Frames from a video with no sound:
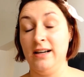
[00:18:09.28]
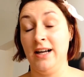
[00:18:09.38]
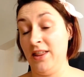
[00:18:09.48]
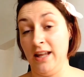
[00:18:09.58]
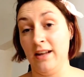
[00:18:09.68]
I
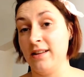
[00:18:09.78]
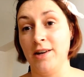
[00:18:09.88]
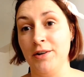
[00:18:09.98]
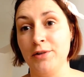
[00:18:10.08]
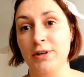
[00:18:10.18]
think
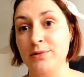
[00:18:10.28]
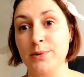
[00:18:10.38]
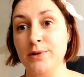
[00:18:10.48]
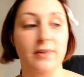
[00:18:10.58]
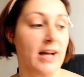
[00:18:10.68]
they're
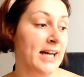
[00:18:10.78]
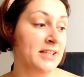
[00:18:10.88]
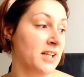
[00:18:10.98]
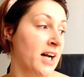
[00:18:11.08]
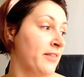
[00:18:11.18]
incredible
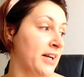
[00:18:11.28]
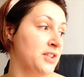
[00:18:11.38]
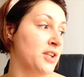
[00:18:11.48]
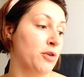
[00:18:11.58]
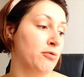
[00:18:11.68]
and I've had
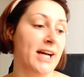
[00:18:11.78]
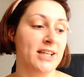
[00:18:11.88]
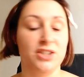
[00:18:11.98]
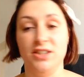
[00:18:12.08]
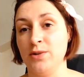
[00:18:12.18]
no
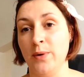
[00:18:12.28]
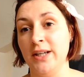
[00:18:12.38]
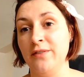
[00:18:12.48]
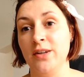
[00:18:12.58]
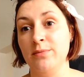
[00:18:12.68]
reactions to any
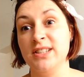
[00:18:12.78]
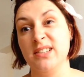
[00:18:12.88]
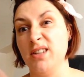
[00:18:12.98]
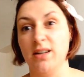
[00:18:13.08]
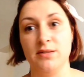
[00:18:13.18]
of them, and
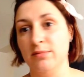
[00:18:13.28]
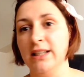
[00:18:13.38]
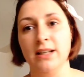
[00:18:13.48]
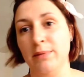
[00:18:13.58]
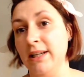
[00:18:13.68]
sometimes I'm
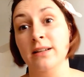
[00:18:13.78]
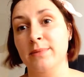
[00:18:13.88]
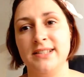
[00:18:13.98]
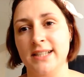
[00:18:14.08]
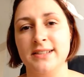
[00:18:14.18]
a little
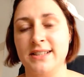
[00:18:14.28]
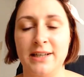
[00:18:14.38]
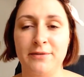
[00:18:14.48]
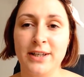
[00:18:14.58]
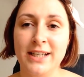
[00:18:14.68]
bit sensitive.
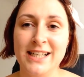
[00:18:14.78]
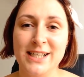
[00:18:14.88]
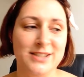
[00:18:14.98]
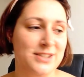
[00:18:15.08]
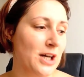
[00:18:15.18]

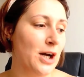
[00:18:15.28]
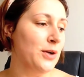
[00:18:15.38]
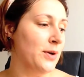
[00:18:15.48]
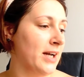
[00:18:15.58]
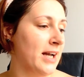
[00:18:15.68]

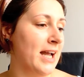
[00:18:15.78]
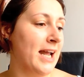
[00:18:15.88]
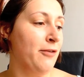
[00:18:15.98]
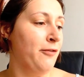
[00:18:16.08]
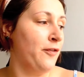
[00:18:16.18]
So
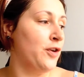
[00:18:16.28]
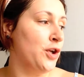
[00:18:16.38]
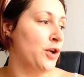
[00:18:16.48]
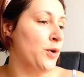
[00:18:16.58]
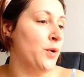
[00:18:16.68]
if
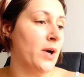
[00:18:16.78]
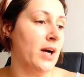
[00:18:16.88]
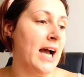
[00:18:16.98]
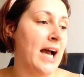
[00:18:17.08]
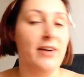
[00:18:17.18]
you
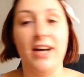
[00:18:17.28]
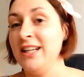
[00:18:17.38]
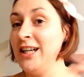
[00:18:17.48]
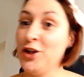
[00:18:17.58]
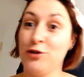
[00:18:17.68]
have
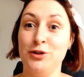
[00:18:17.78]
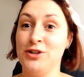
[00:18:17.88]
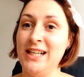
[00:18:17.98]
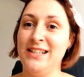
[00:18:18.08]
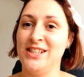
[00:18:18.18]
any other
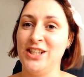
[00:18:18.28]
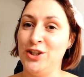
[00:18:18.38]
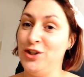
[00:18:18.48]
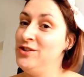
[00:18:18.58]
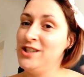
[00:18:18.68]
routines that you
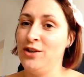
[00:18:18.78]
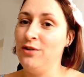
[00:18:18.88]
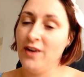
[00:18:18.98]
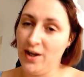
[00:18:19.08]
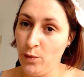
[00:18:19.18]
use that you
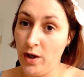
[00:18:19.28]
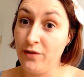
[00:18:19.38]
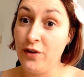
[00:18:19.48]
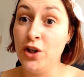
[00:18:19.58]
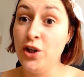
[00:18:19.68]
find work
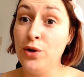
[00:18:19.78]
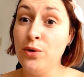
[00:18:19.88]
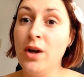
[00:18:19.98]
for you,